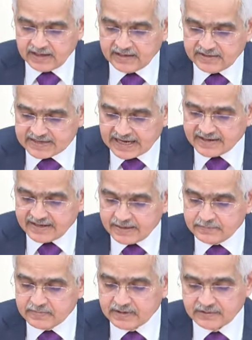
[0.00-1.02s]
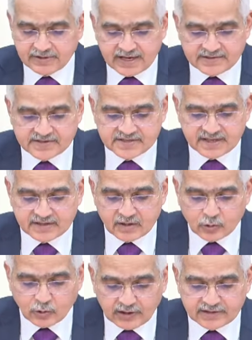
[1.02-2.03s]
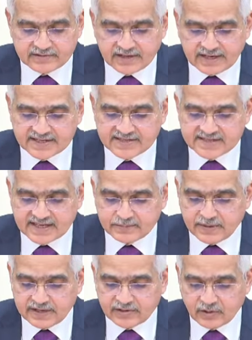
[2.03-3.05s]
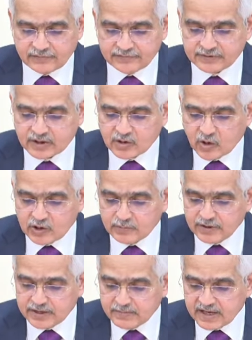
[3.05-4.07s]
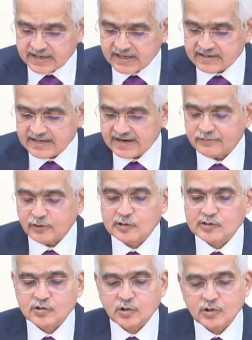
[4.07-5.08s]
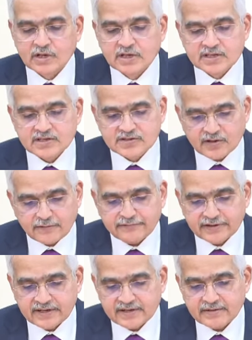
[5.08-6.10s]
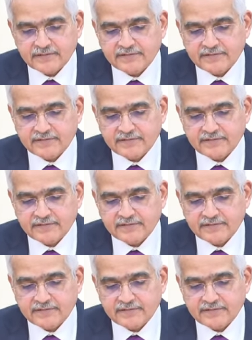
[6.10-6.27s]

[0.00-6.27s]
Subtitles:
In tandem, rates in the collateralized segment of the call money market have also softened.